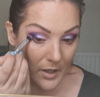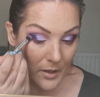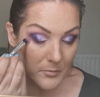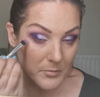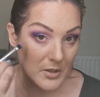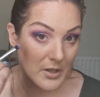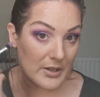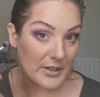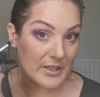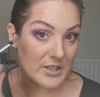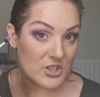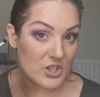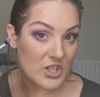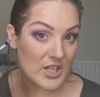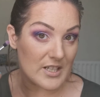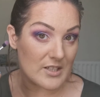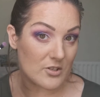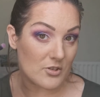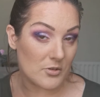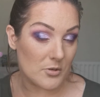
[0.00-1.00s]
I'm going in
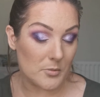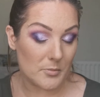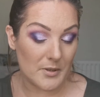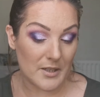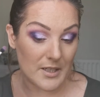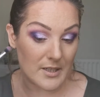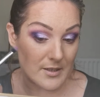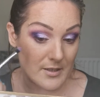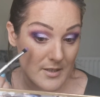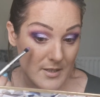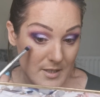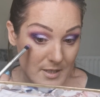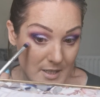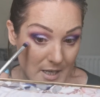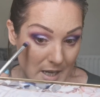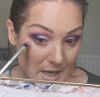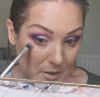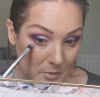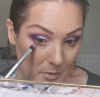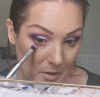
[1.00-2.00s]
gentle because uh,